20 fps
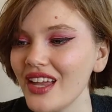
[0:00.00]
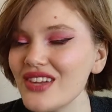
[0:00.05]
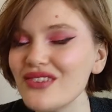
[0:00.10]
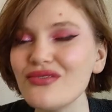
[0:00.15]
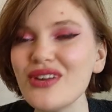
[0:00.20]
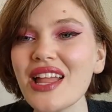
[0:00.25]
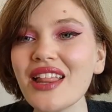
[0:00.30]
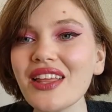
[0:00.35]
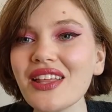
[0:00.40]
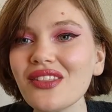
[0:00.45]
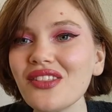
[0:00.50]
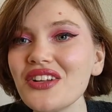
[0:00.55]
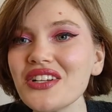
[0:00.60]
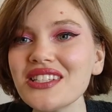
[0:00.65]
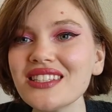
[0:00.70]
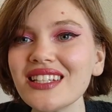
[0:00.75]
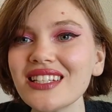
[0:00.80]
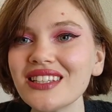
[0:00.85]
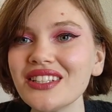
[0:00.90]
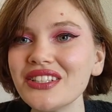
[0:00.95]
It really
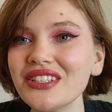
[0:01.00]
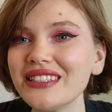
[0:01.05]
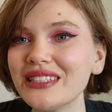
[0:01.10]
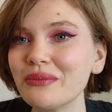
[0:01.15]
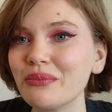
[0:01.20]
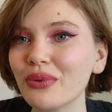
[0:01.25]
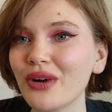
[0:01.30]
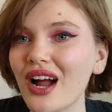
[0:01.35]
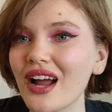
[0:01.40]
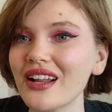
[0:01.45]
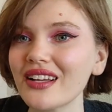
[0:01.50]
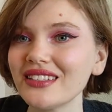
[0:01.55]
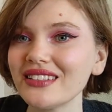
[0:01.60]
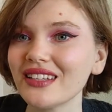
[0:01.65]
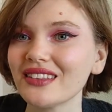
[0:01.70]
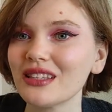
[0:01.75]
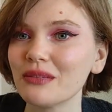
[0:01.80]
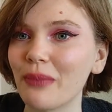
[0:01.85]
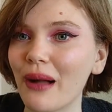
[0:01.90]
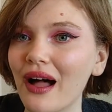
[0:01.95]
looks like there's some
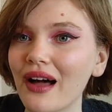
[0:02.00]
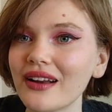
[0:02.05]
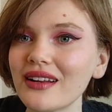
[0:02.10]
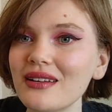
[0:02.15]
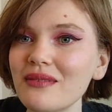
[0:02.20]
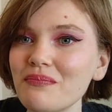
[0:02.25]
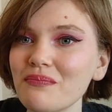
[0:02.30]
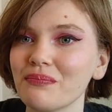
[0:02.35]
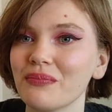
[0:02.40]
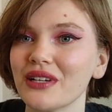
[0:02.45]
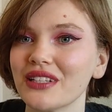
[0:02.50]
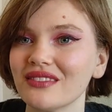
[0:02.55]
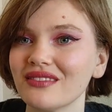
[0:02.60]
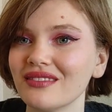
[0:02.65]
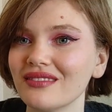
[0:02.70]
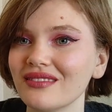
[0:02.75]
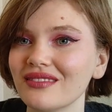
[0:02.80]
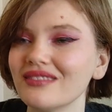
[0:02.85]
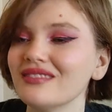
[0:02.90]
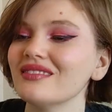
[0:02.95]
product at the bottom, but